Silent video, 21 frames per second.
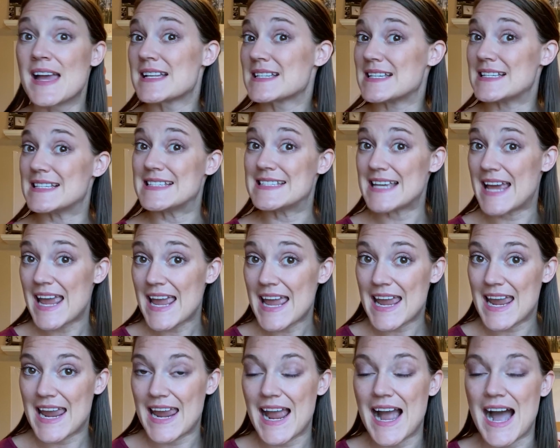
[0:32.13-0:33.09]

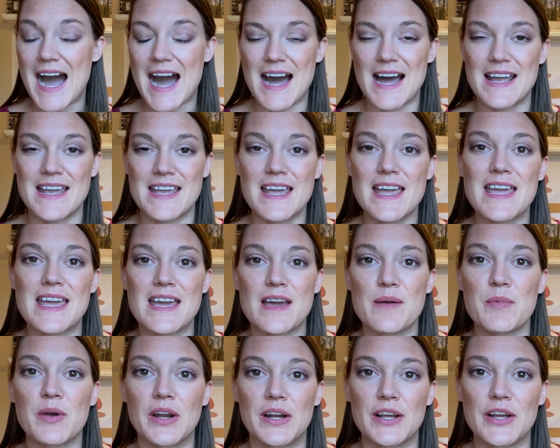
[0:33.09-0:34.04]
today I
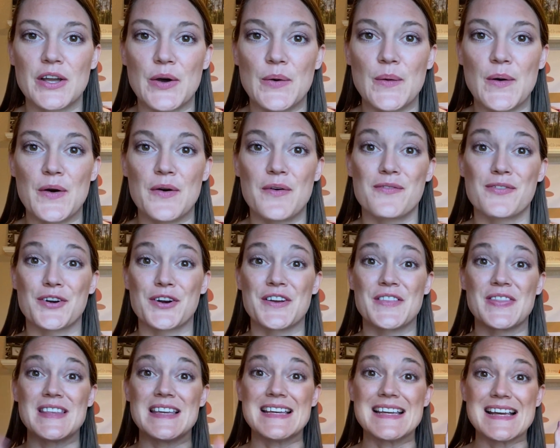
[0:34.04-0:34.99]
am going to go over
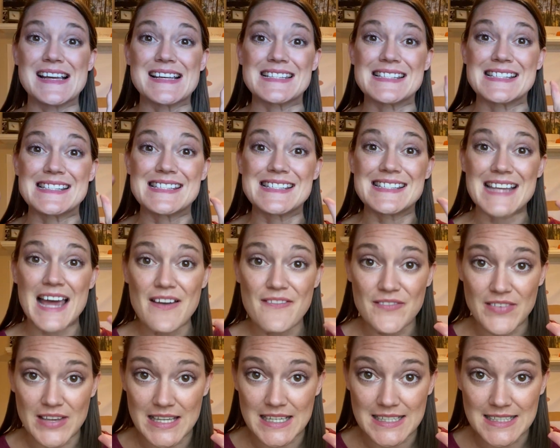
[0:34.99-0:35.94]
the
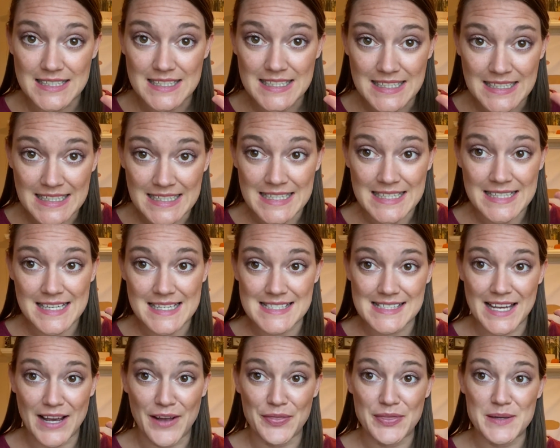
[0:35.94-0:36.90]
seven, yes,
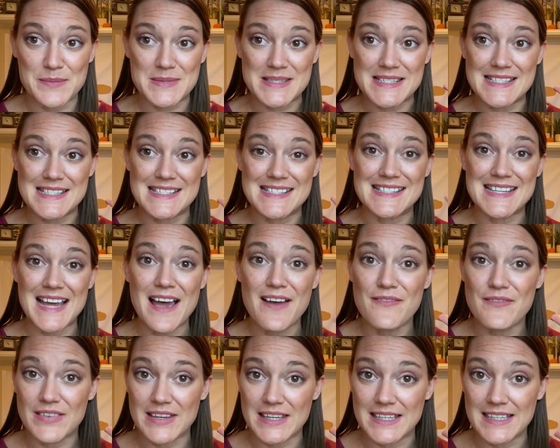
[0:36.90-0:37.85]
count them,
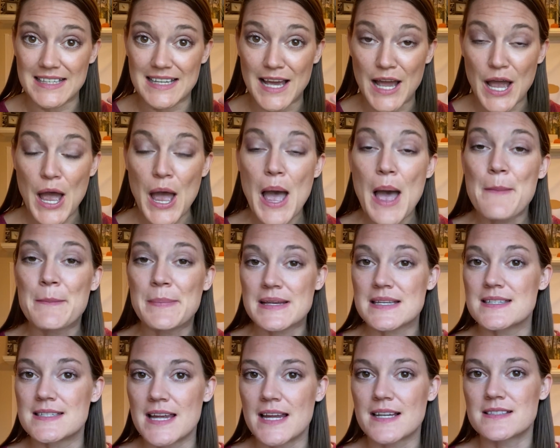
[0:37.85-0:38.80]
seven
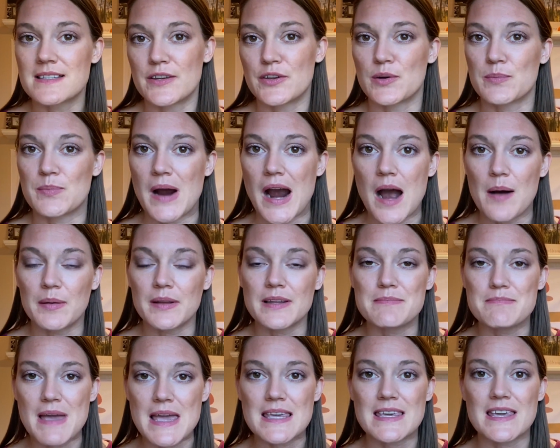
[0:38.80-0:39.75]
mistakes that you're
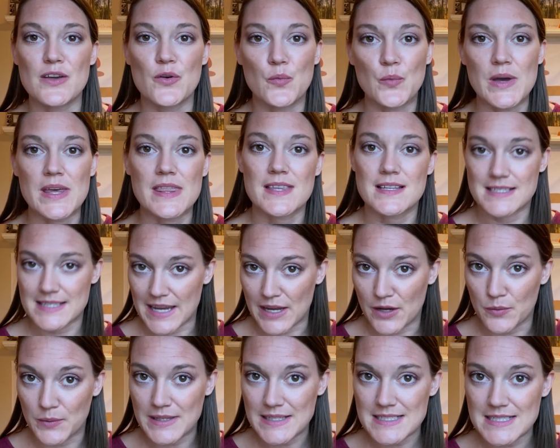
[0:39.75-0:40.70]
probably making with
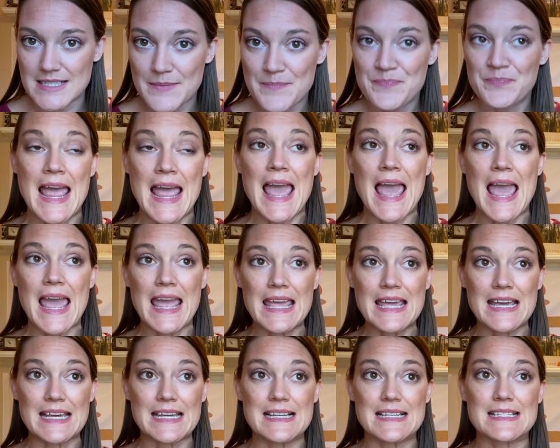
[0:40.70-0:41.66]
Tailwind.
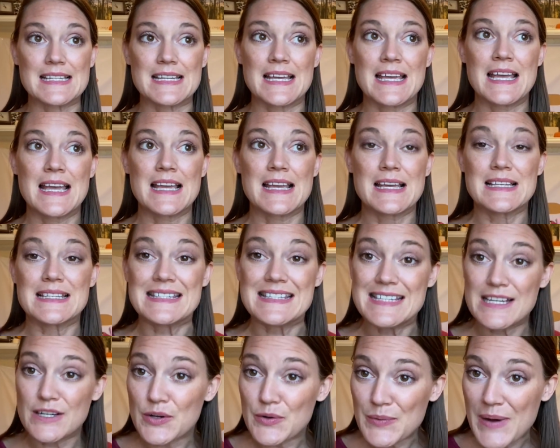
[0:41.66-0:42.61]
And
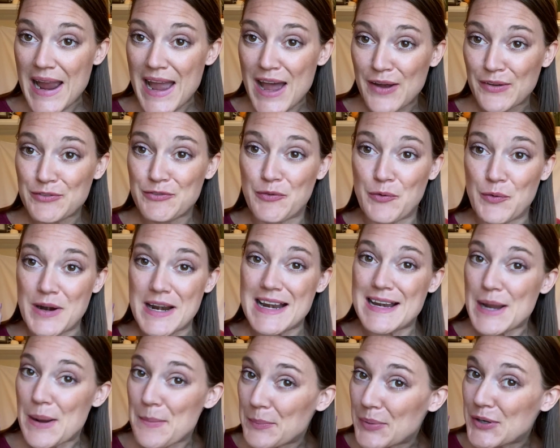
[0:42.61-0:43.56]
stick around for
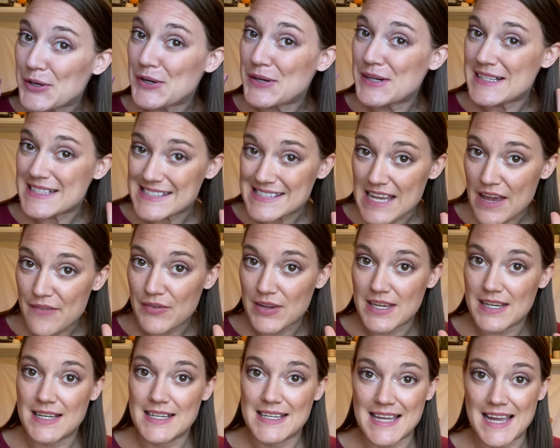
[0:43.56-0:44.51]
number
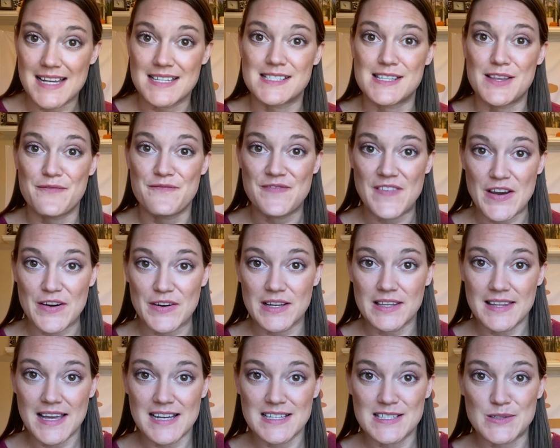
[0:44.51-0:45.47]
7, yes, the very
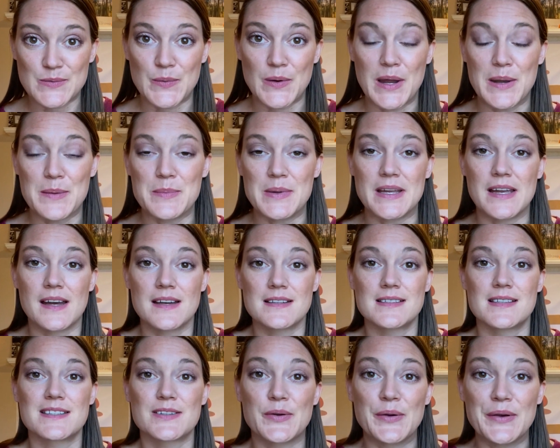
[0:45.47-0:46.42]
last one, because
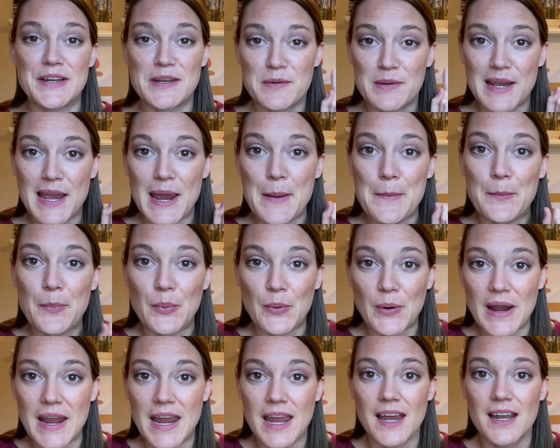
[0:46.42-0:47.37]
it's going to be a
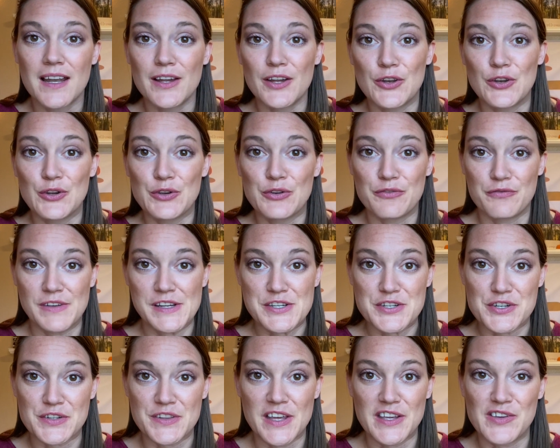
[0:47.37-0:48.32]
brand new
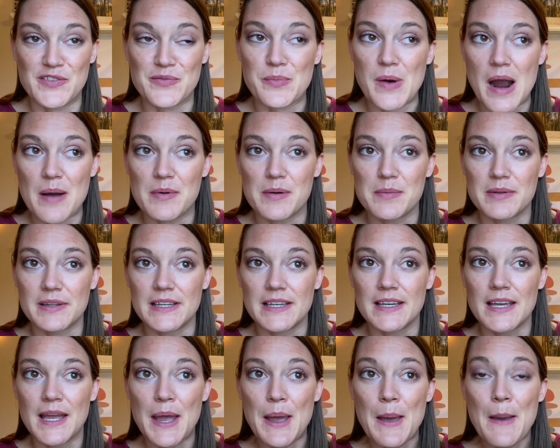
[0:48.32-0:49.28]
feature that you've
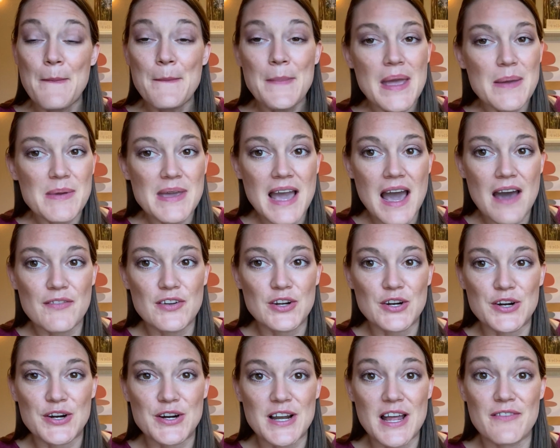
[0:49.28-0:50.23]
probably maybe haven't
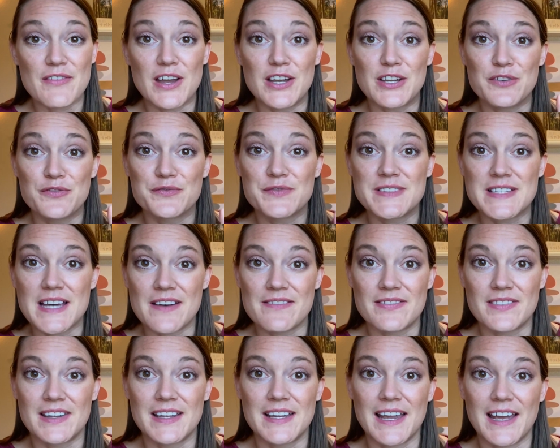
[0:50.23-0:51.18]
heard of and you've
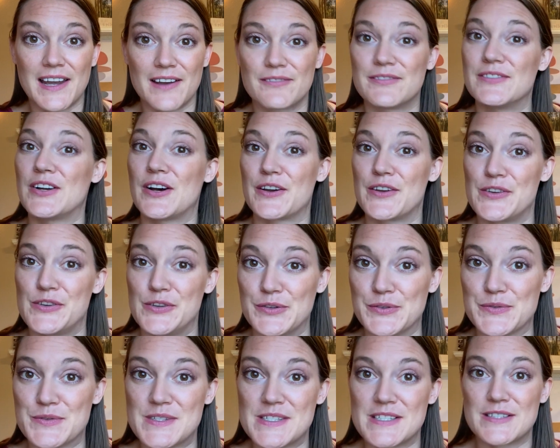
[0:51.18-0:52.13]
definitely have not
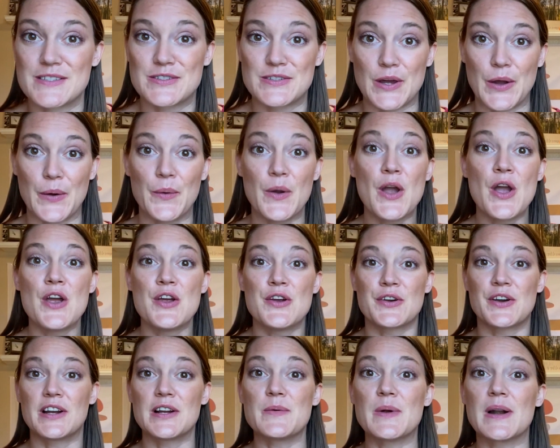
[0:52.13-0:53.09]
used. So
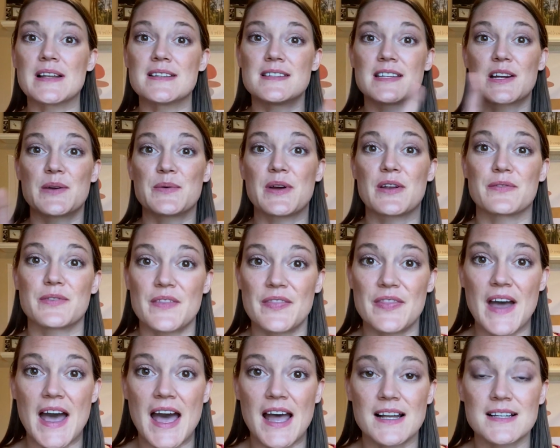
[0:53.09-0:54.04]
you're going to want to stick around for
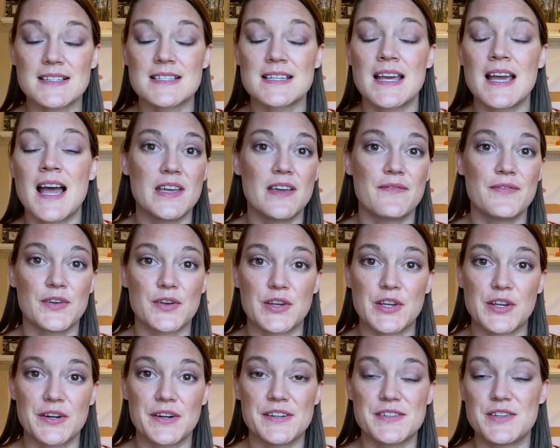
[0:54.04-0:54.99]
that. If you're
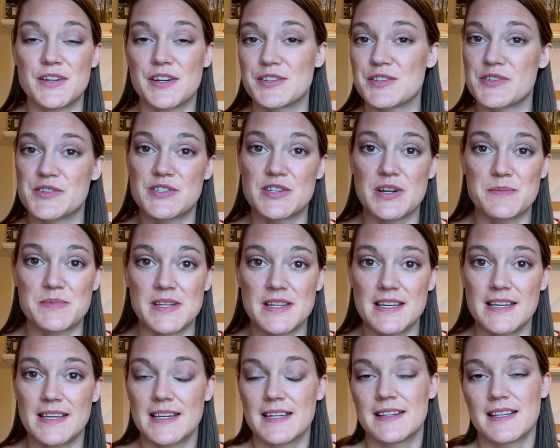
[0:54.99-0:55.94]
curious, you can just jump to
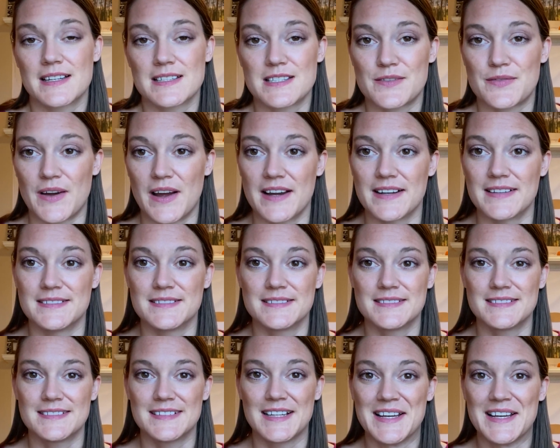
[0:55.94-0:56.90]
the end. That's fine.
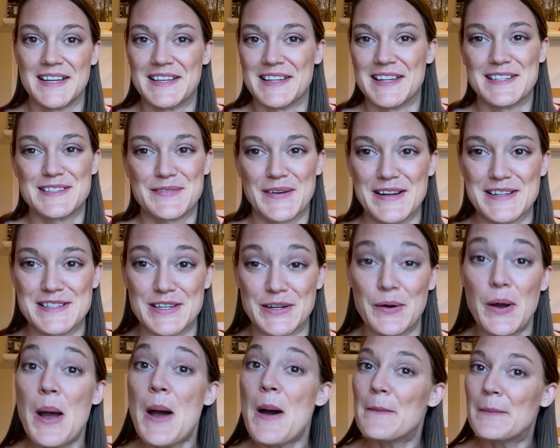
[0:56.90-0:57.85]
That's fine
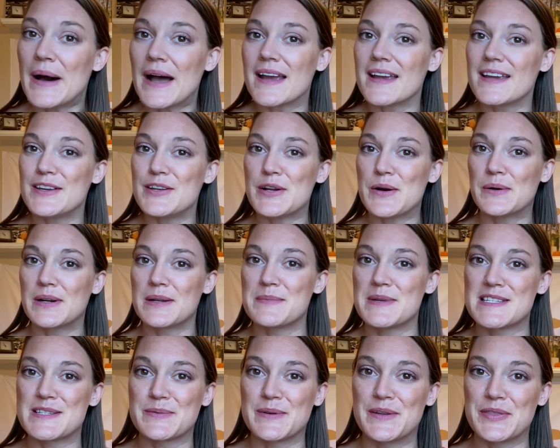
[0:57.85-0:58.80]
too. But you don't want to
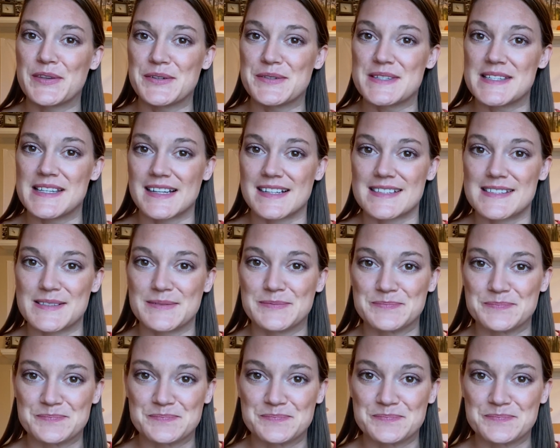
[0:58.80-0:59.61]
miss 1 through 6.